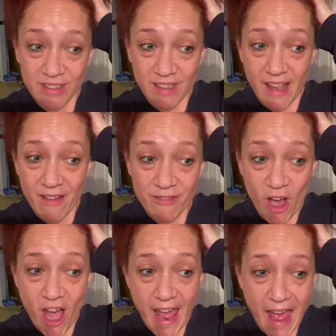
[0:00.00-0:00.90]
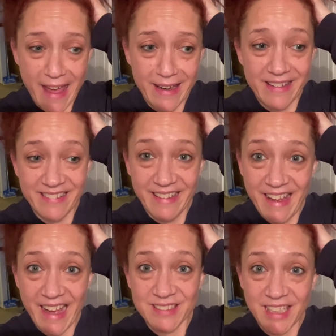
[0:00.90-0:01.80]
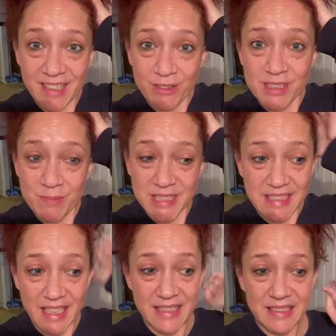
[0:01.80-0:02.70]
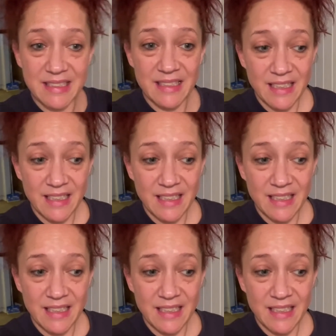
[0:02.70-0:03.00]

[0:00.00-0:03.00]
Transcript: have not had outside Christmas lights.